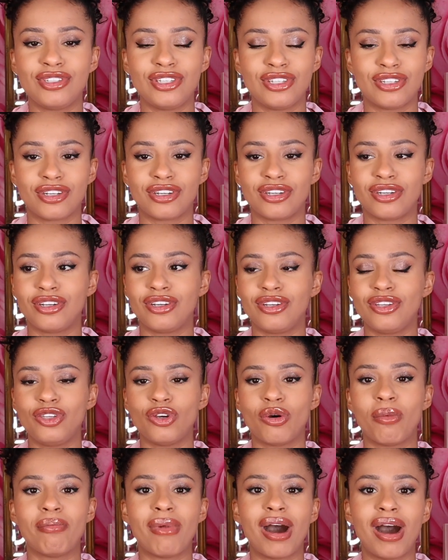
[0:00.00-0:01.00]
you know,
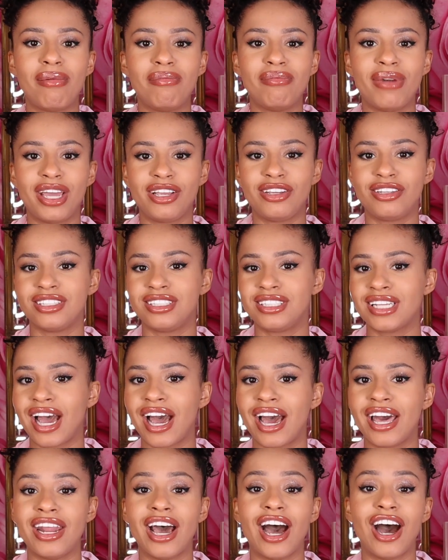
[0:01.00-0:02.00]
your mum and your
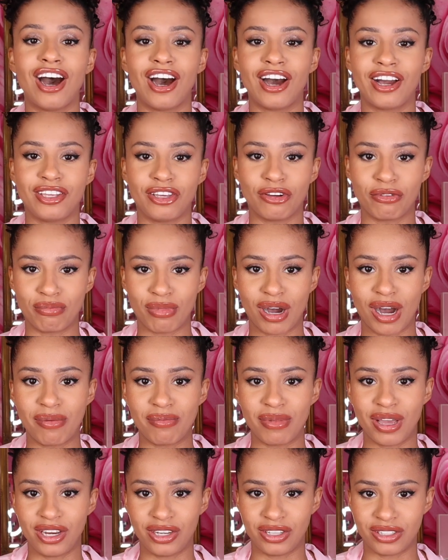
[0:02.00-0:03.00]
dad are your
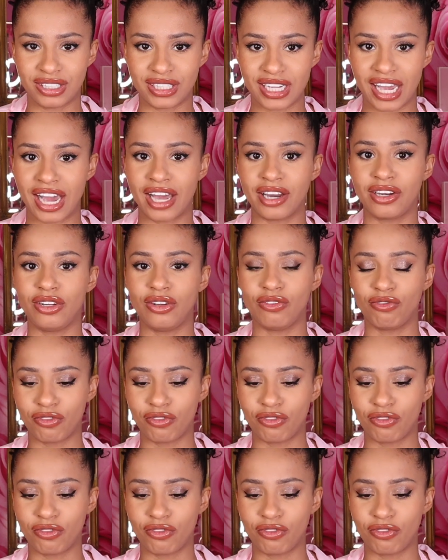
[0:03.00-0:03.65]
mum and your dad.